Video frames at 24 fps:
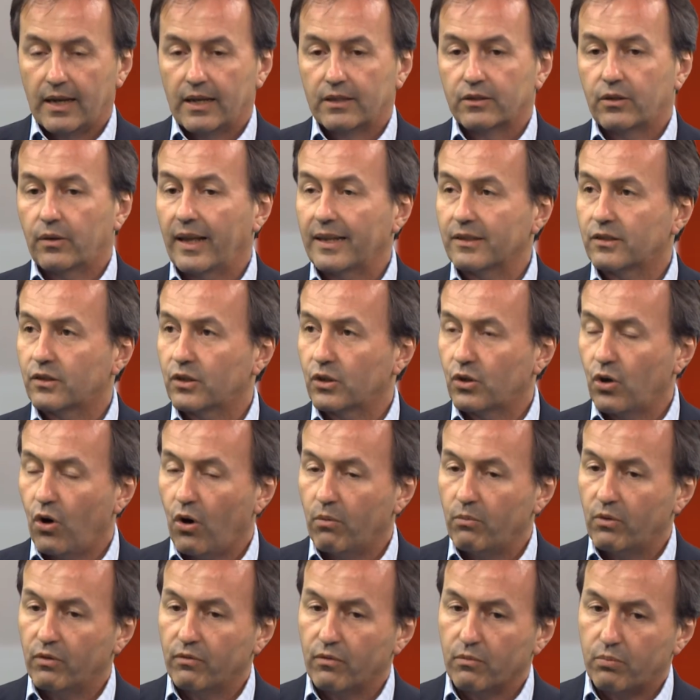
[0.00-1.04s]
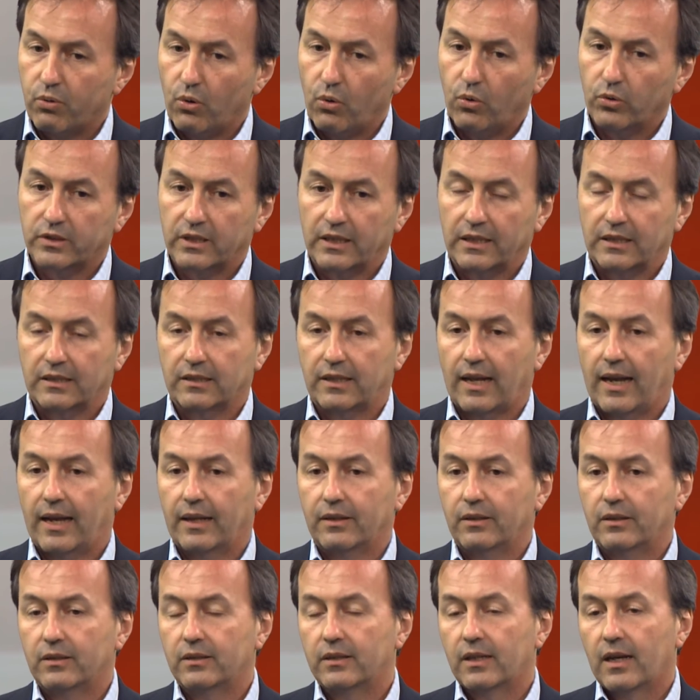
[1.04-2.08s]
So that's the Common Reporting
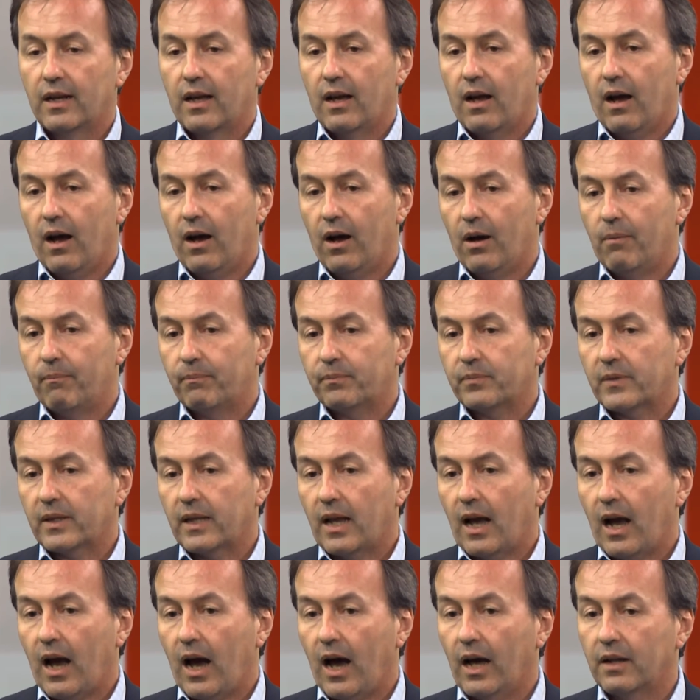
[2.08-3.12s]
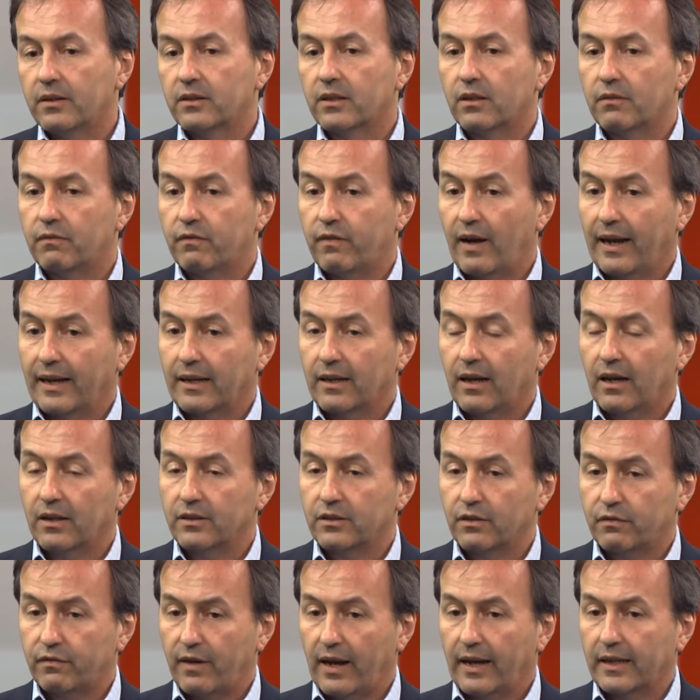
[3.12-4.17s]
Standard. Under
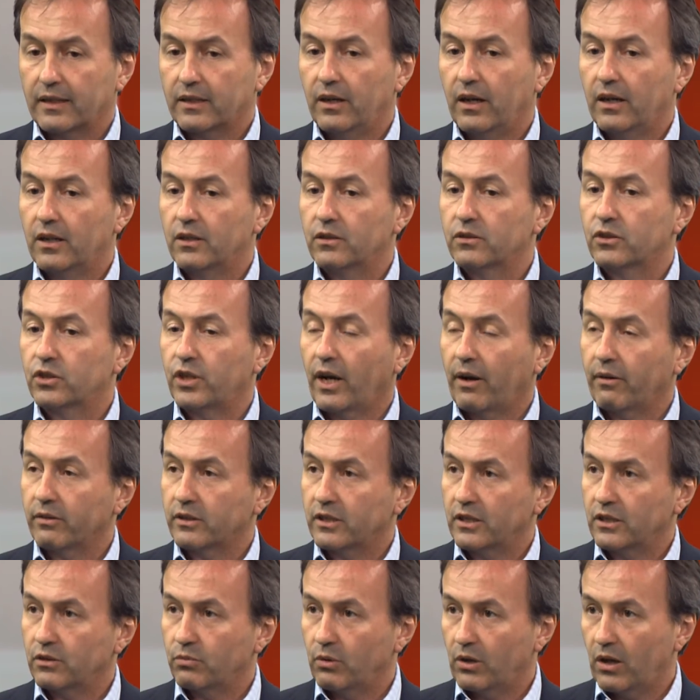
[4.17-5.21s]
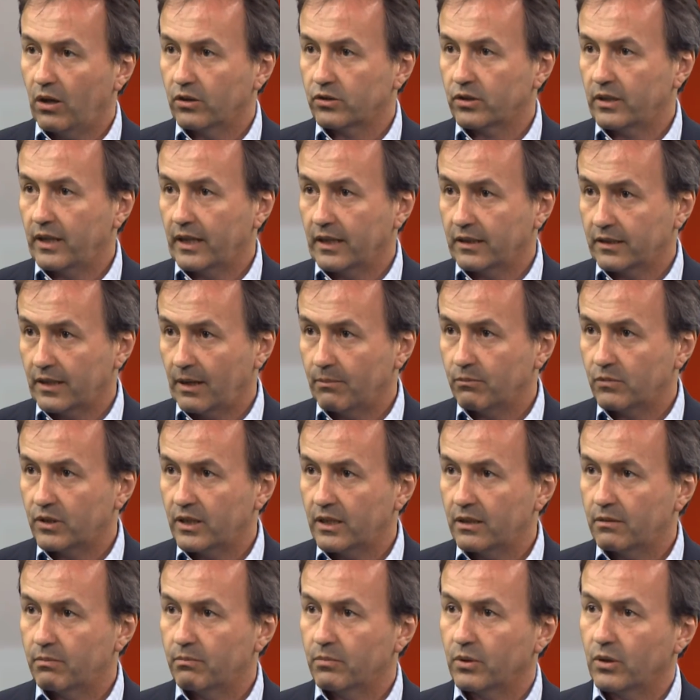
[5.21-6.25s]
FATCA, charities were largely
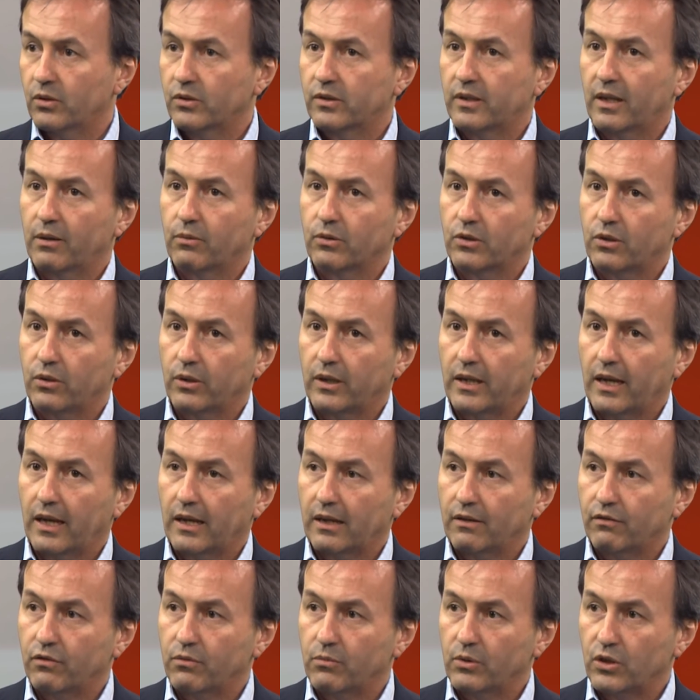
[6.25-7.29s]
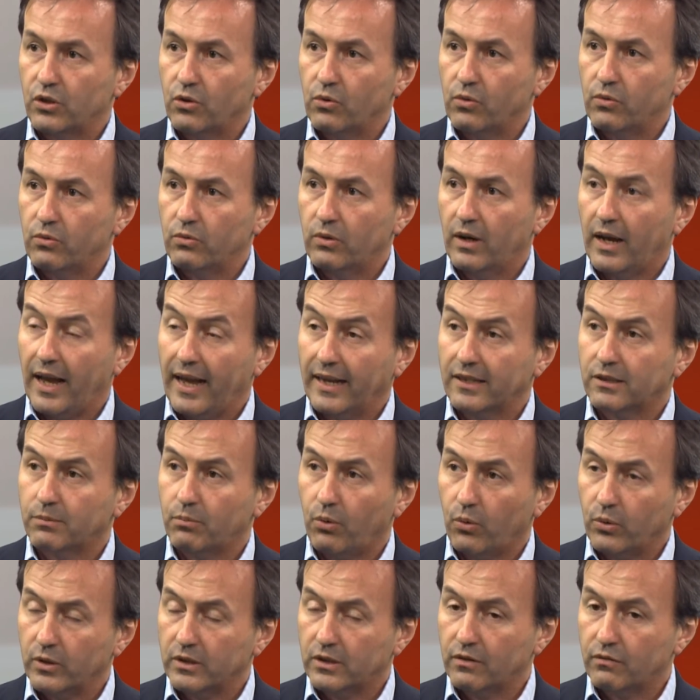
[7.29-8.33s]
exempted because that was looking at it from a US
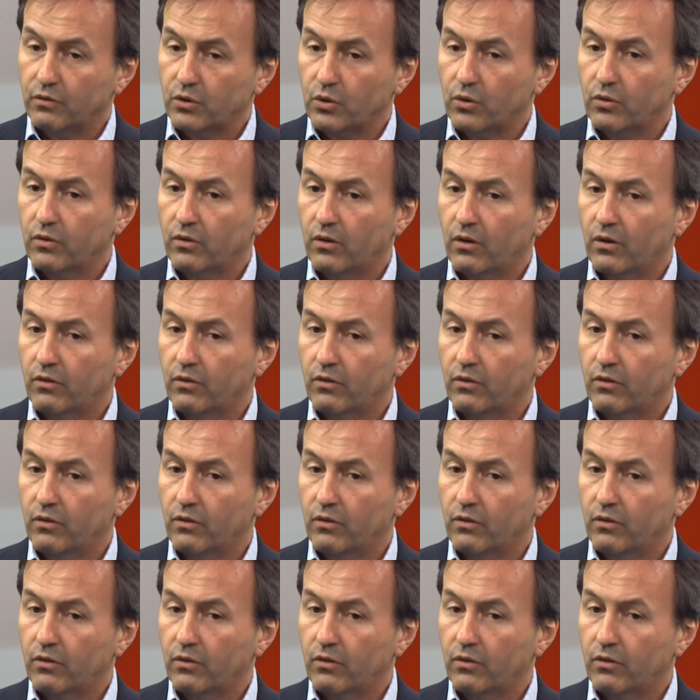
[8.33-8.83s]
point of view